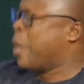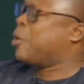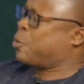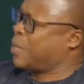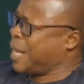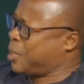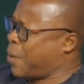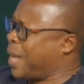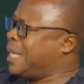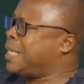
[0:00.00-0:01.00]
So that
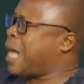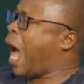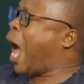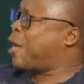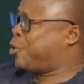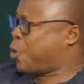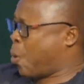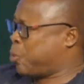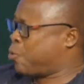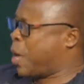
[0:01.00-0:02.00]
is why it is our
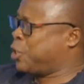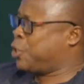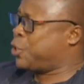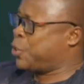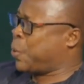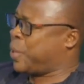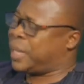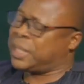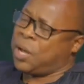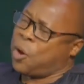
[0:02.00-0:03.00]
job to ensure
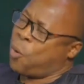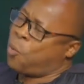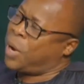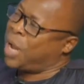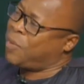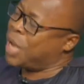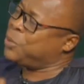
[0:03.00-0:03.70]
that whatever you